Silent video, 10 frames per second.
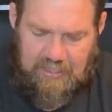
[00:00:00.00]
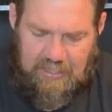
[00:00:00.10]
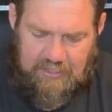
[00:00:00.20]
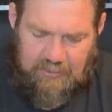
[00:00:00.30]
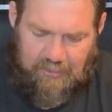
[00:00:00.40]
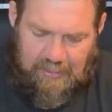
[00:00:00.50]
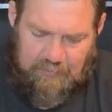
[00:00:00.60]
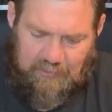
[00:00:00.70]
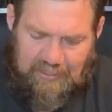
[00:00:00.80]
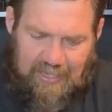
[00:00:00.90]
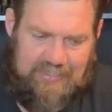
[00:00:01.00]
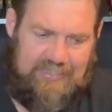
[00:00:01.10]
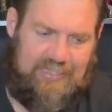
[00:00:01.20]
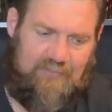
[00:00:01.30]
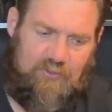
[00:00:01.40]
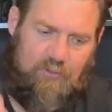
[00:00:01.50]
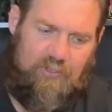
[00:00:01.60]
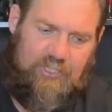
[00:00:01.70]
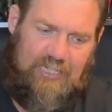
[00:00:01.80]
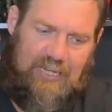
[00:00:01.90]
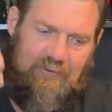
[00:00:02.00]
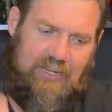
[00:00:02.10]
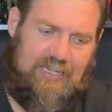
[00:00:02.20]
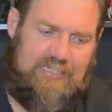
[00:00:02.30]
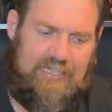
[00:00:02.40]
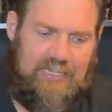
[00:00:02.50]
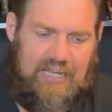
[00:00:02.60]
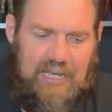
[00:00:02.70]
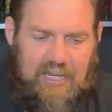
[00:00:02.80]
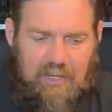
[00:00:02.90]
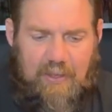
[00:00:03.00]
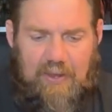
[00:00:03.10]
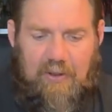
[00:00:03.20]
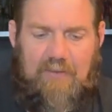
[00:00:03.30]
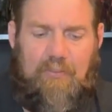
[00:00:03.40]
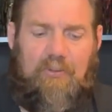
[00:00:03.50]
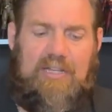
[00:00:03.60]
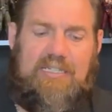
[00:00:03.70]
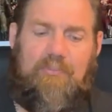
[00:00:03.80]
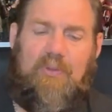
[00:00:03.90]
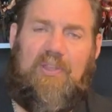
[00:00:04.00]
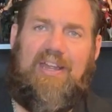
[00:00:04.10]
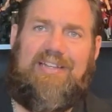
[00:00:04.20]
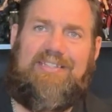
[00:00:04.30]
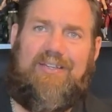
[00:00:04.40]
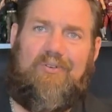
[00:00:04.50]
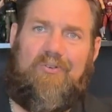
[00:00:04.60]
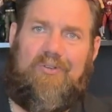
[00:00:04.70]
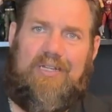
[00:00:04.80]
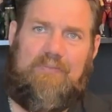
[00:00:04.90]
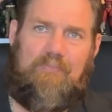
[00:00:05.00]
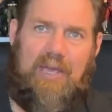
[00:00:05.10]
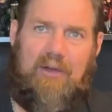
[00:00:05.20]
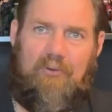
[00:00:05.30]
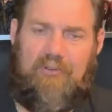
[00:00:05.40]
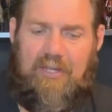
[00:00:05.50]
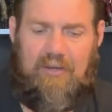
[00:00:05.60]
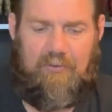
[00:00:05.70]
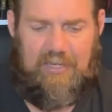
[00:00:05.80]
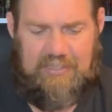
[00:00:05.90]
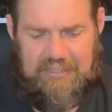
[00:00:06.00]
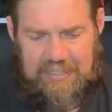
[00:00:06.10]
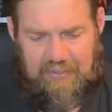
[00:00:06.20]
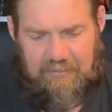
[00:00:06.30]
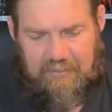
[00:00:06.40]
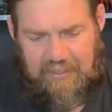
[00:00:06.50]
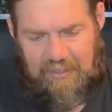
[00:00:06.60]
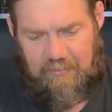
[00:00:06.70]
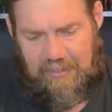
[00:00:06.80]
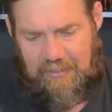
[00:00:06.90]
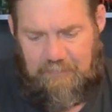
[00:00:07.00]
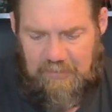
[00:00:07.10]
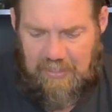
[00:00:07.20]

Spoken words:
So he comes with a nightstick, of course. You gotta have a nightstick. Too bad they don't have a place to put the nightstick on his belt, on his gear. You know what I mean?